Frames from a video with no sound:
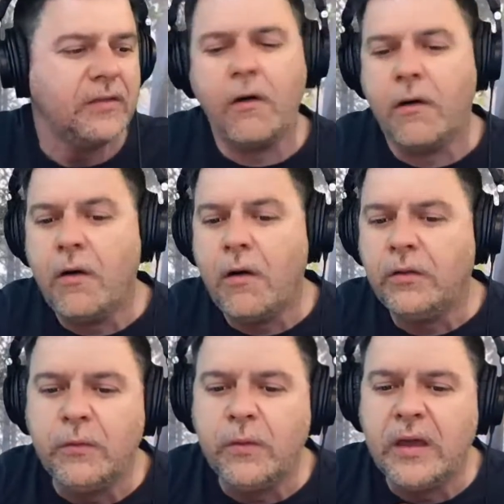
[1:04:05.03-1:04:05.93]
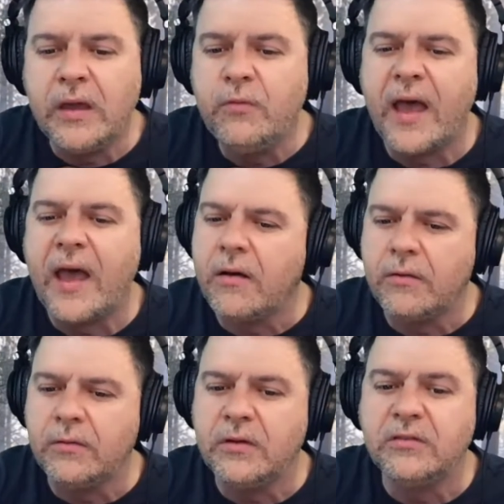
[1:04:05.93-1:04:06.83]
The only way
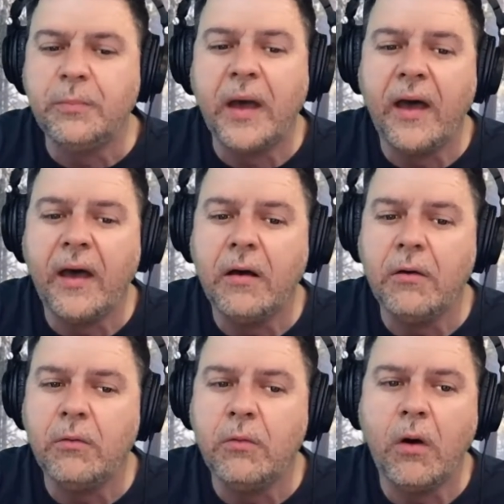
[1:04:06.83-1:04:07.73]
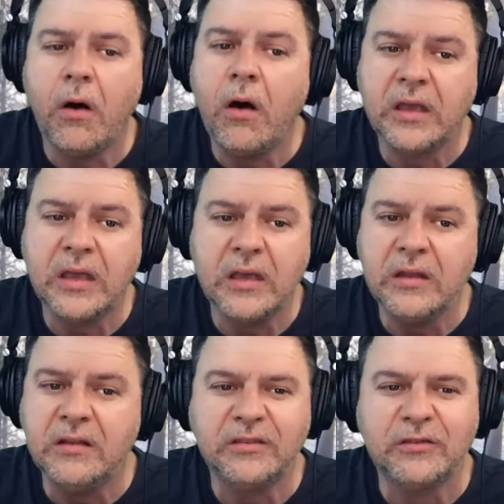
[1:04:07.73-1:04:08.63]
around is by walking
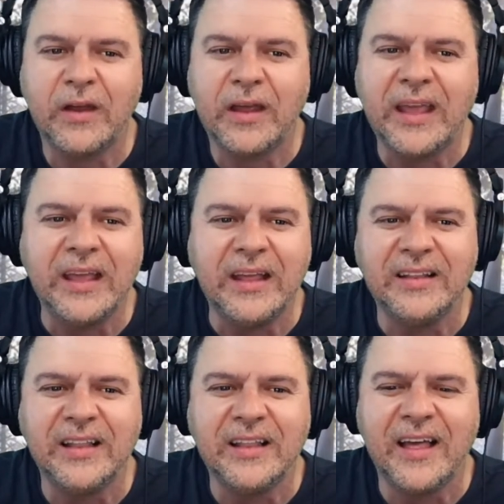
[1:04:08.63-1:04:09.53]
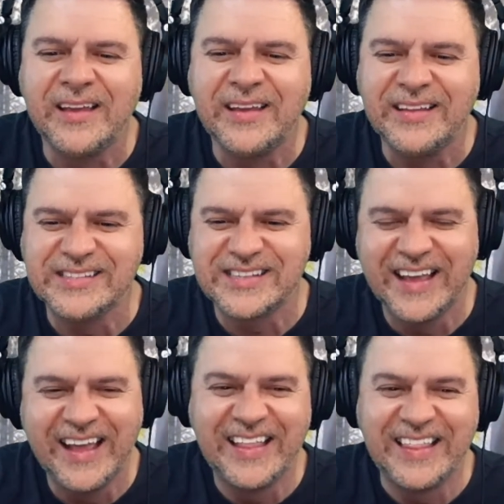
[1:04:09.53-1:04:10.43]
in straight lines.
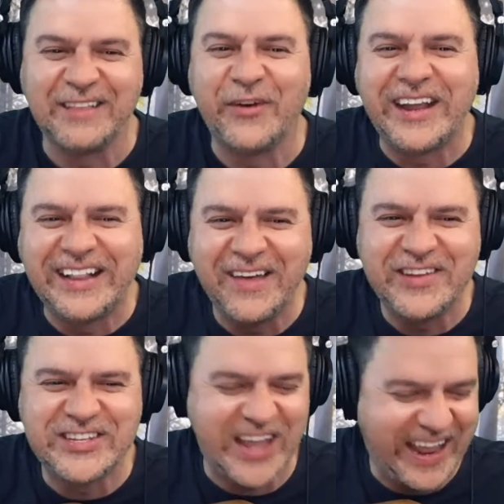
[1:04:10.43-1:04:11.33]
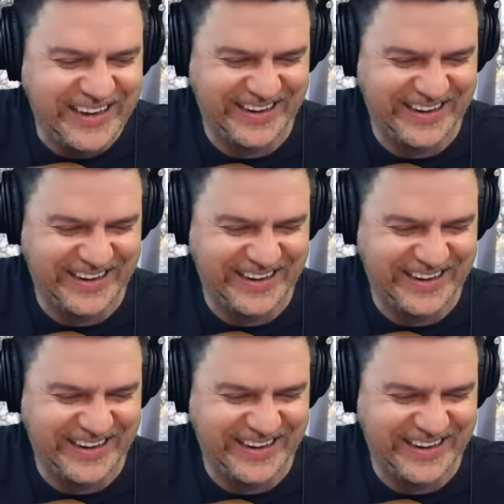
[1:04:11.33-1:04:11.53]
That's very clever, Jane.